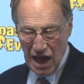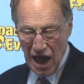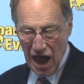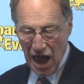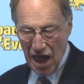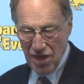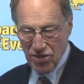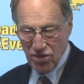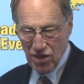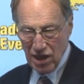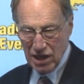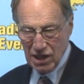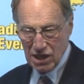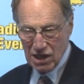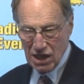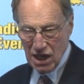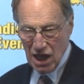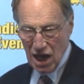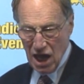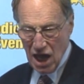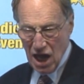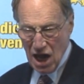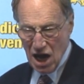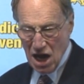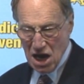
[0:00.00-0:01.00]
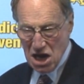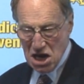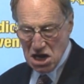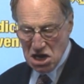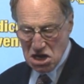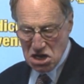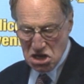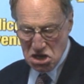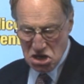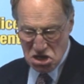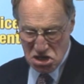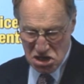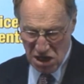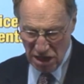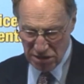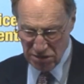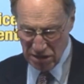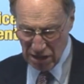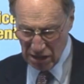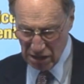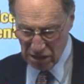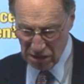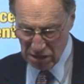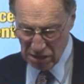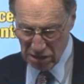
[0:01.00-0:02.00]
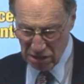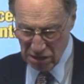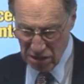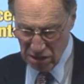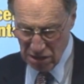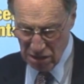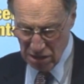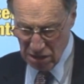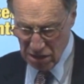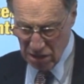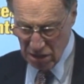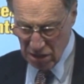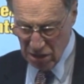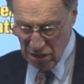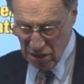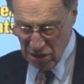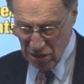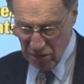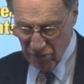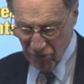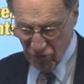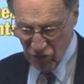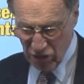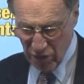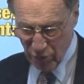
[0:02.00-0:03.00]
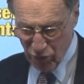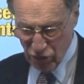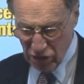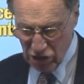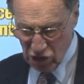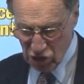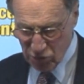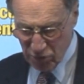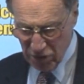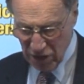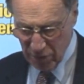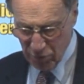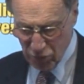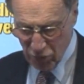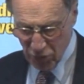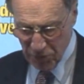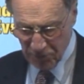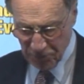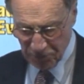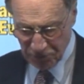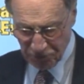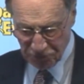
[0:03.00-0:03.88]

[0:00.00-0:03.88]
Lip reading: and they care nothing for the British people.